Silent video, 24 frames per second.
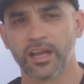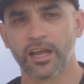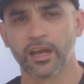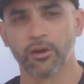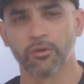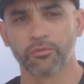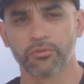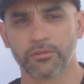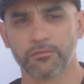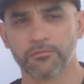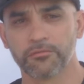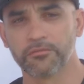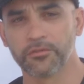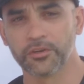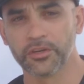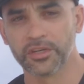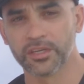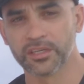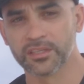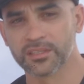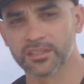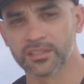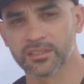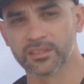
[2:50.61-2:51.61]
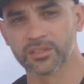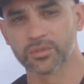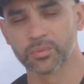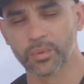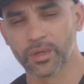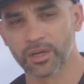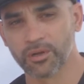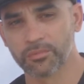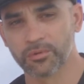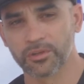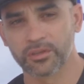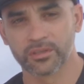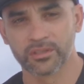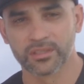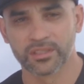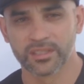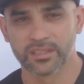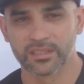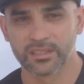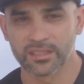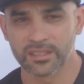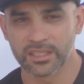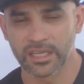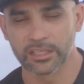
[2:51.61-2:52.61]
health and fitness as well because
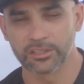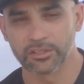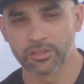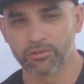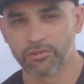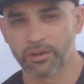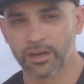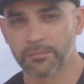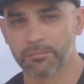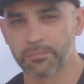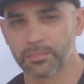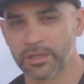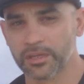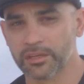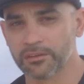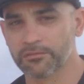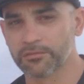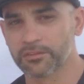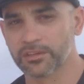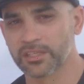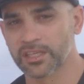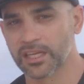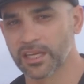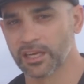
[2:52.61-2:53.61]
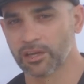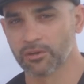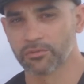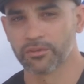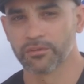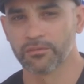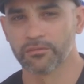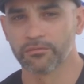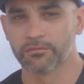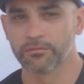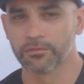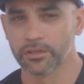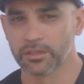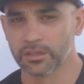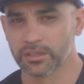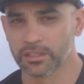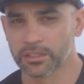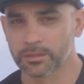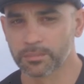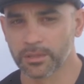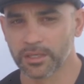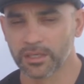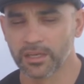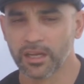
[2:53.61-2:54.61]
there's such a great benefit to health and
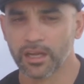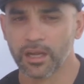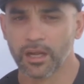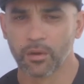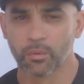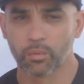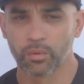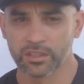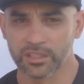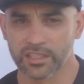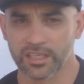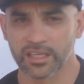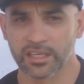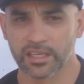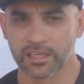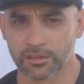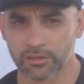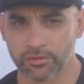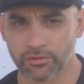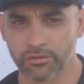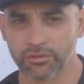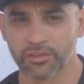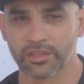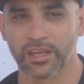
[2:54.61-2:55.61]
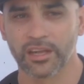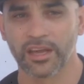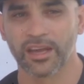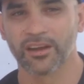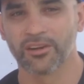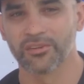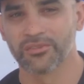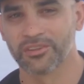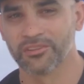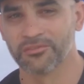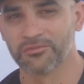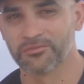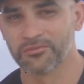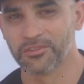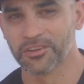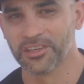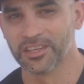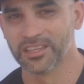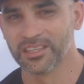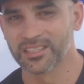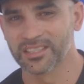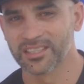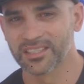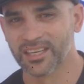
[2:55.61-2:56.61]
fitness but once you get through that health and
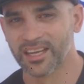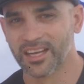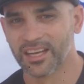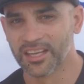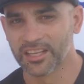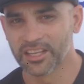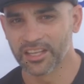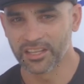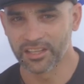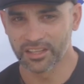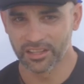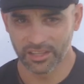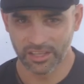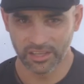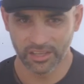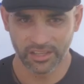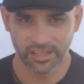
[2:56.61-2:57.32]
fitness you,